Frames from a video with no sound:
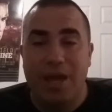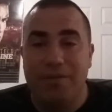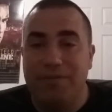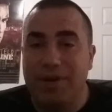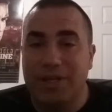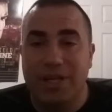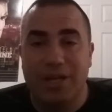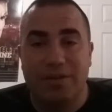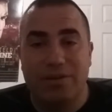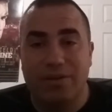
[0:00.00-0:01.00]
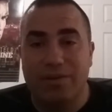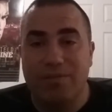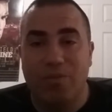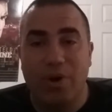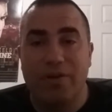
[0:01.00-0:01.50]
And fucking
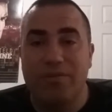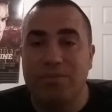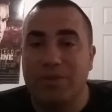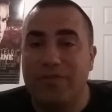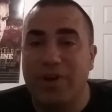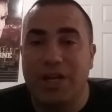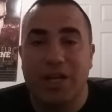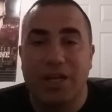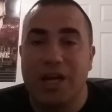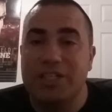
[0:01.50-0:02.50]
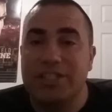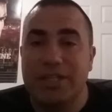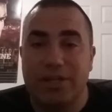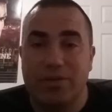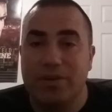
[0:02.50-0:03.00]
one of them fucking cuts
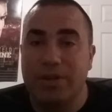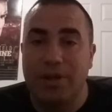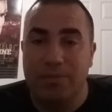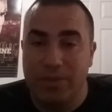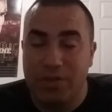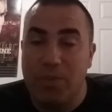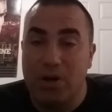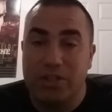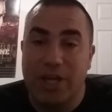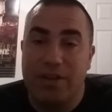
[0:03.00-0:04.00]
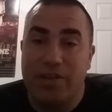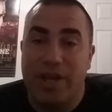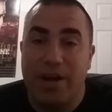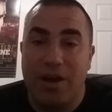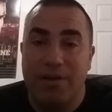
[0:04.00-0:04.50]
Small John's
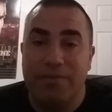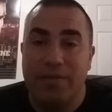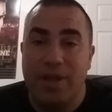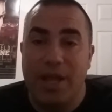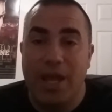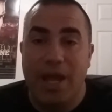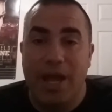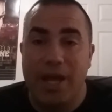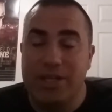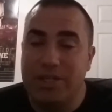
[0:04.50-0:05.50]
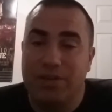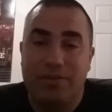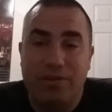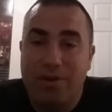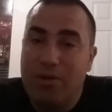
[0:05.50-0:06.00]
head off and
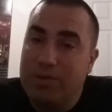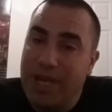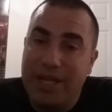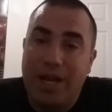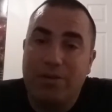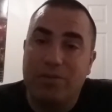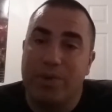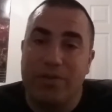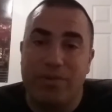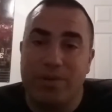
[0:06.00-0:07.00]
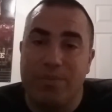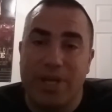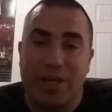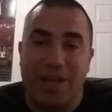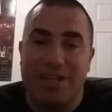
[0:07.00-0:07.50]
just, you know, take out the rest of the
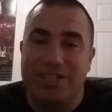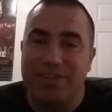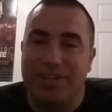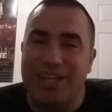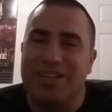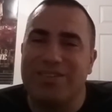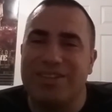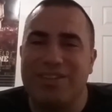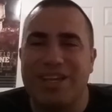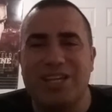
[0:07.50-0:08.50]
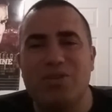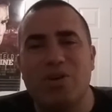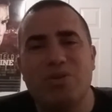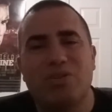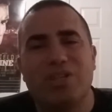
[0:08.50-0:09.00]
men. And that's just like, it's like, you know,
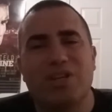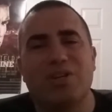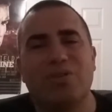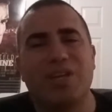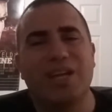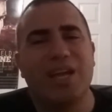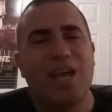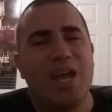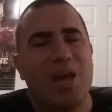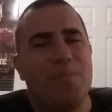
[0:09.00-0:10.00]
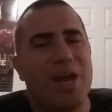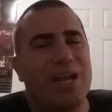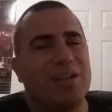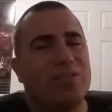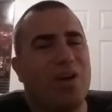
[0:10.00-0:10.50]
you sit there and you think,
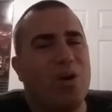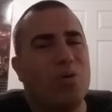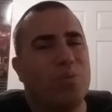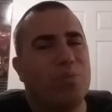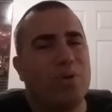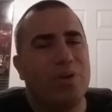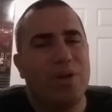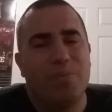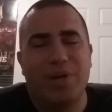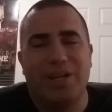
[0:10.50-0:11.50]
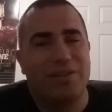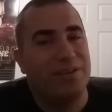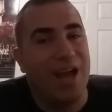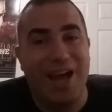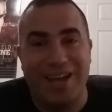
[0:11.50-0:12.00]
man, it's hope, but
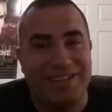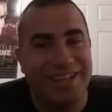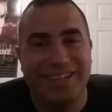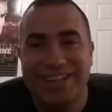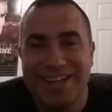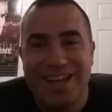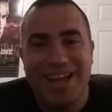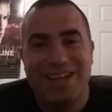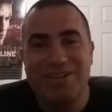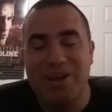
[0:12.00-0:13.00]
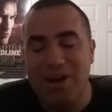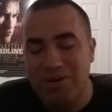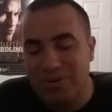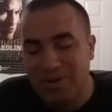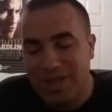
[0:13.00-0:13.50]
it's not, you
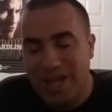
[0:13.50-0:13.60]
know.